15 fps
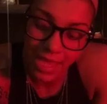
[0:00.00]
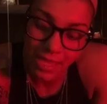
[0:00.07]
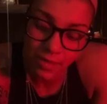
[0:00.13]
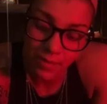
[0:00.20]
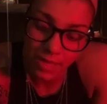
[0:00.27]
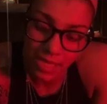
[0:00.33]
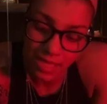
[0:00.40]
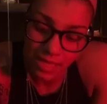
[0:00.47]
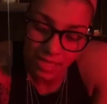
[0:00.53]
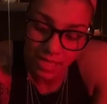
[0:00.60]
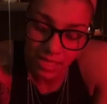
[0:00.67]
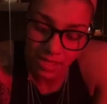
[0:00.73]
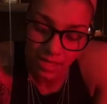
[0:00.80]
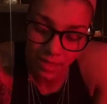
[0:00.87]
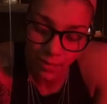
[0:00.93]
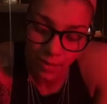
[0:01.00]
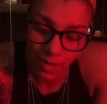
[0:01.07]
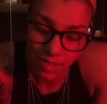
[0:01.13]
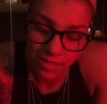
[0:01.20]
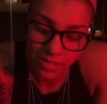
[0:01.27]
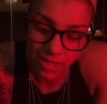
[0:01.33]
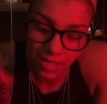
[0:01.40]
and begin the healing
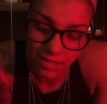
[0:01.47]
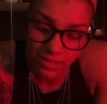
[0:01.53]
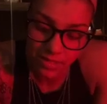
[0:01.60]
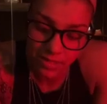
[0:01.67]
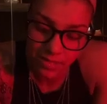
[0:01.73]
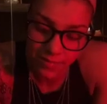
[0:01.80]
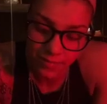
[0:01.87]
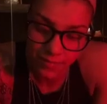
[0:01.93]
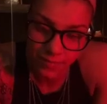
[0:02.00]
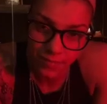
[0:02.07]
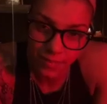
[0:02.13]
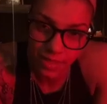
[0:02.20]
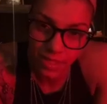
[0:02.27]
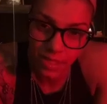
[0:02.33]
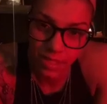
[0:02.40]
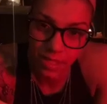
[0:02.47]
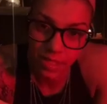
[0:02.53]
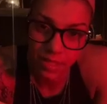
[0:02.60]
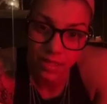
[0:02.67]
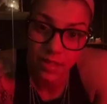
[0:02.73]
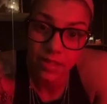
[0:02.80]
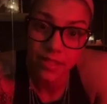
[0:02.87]
process.
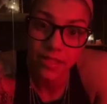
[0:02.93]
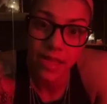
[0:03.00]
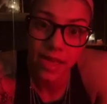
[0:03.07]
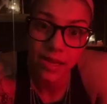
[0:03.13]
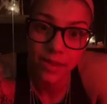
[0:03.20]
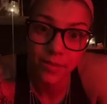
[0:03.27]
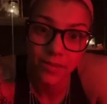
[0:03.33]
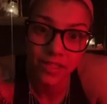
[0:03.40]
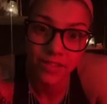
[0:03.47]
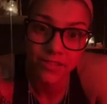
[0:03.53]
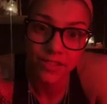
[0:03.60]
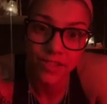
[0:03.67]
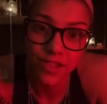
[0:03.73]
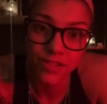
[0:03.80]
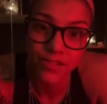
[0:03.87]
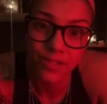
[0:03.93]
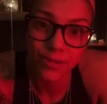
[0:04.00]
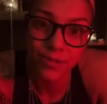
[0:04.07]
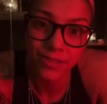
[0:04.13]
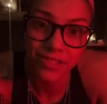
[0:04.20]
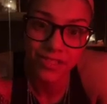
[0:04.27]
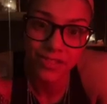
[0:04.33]
That, I believe, is
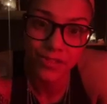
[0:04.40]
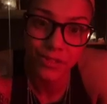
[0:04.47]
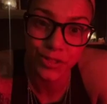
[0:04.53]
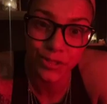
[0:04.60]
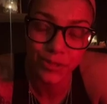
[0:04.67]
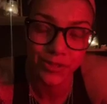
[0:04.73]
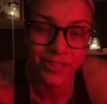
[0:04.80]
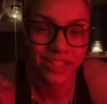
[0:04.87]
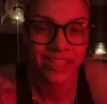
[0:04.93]
also really true.